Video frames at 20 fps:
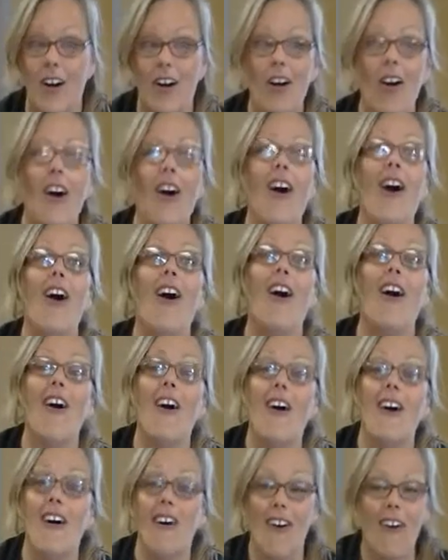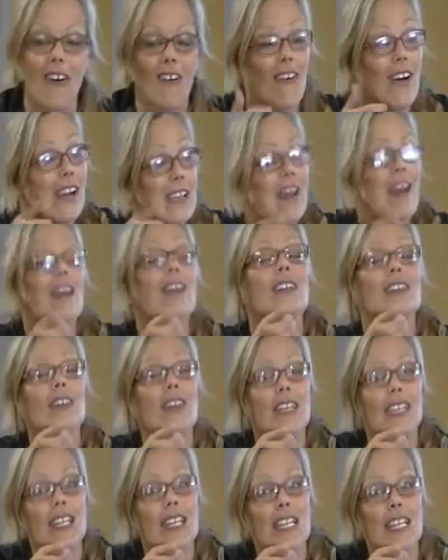Oh,
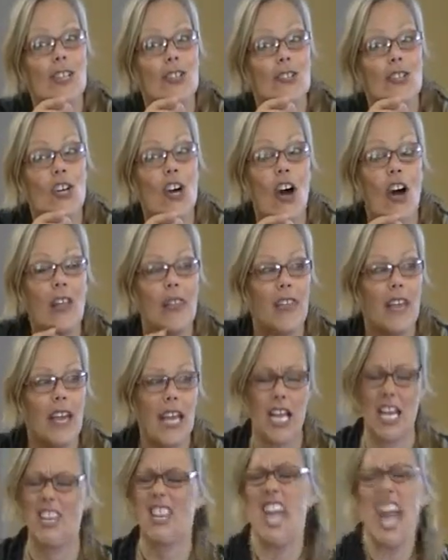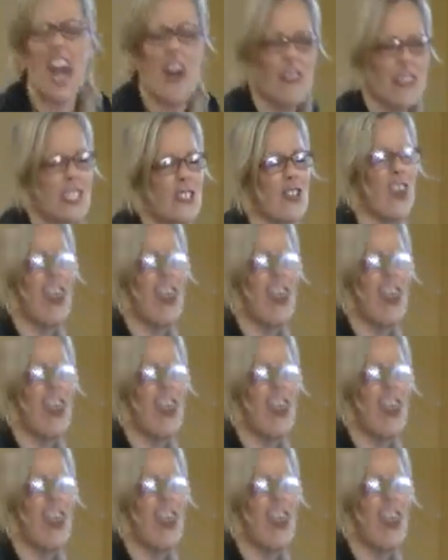so I did a little jaw thing, and now he's